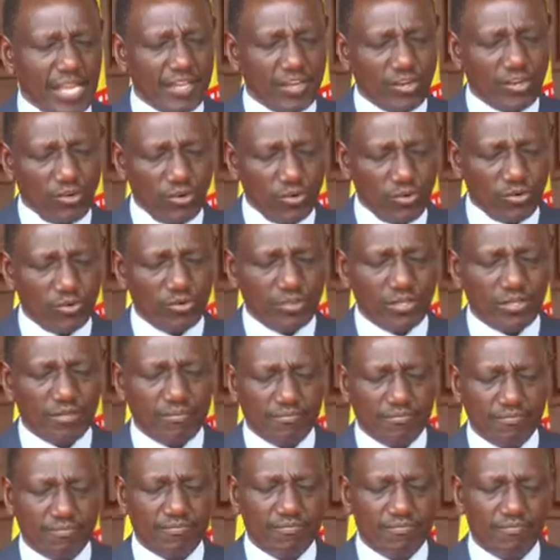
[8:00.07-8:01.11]
include
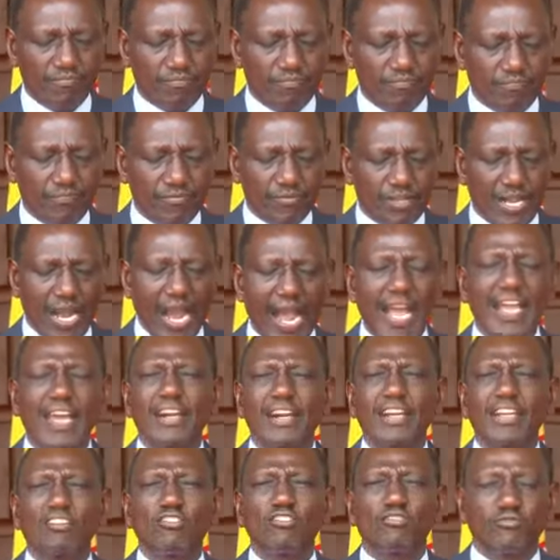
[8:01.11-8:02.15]

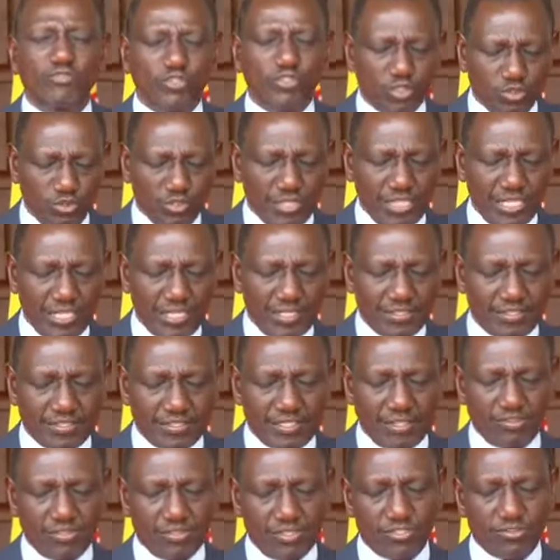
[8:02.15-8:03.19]
hiring of junior
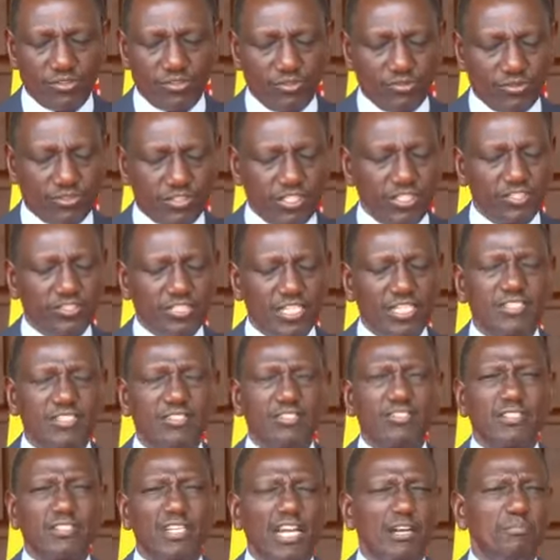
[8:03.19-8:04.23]
secondary school
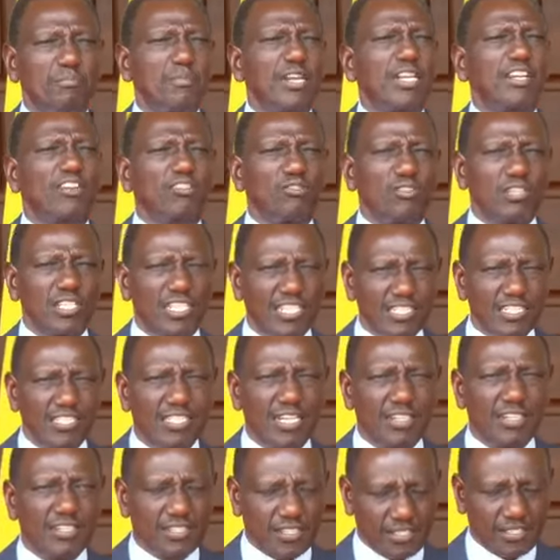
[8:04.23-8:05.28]
teachers and medical
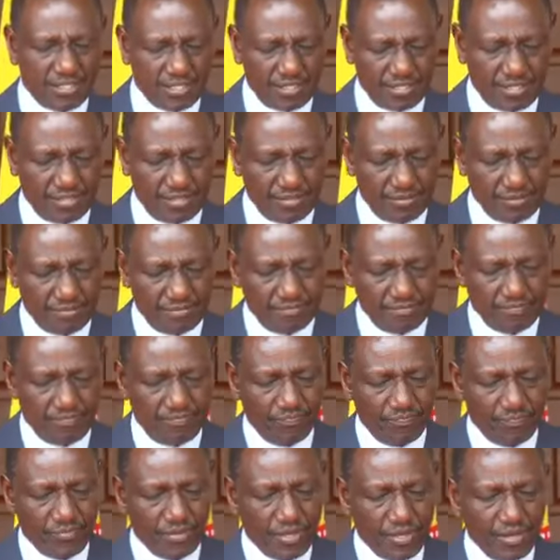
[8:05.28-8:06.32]
interns,
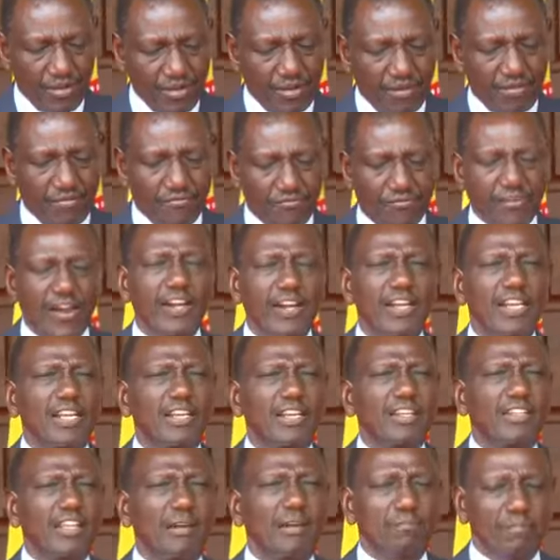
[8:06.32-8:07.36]

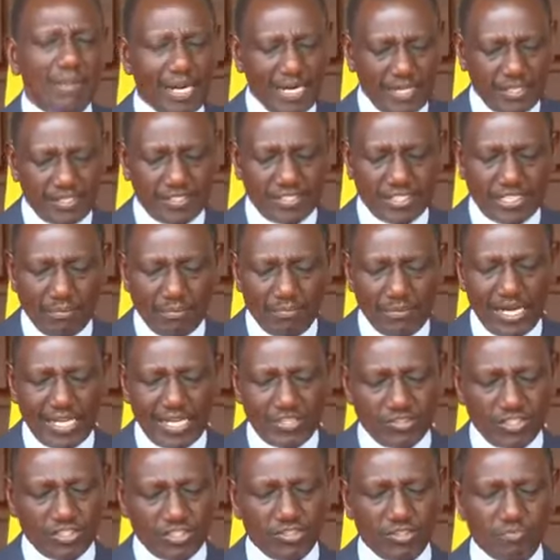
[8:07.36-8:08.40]
funding the milk
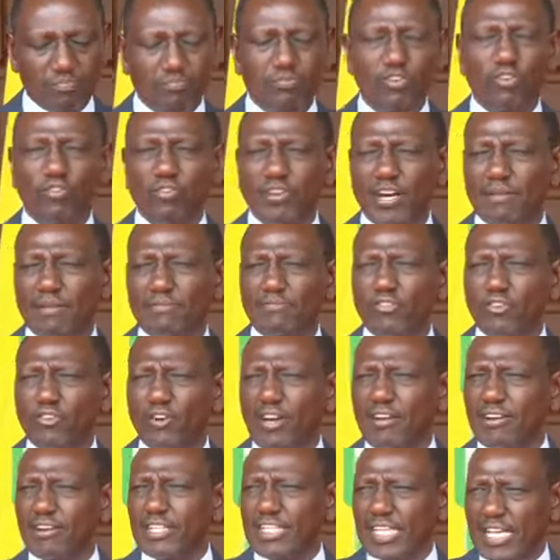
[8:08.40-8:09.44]
stabilization program for
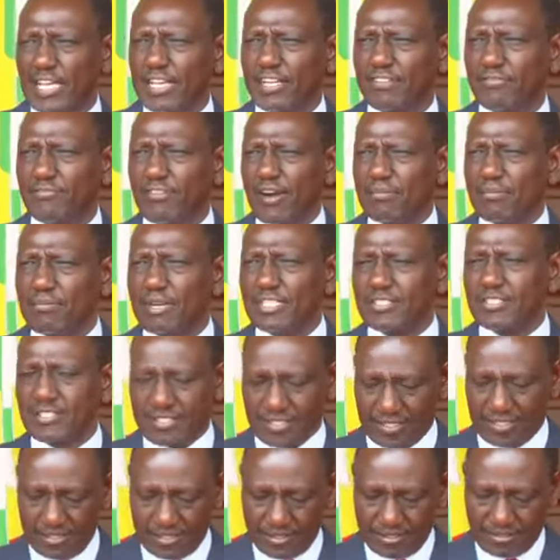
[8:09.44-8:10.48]
our dairy farmers,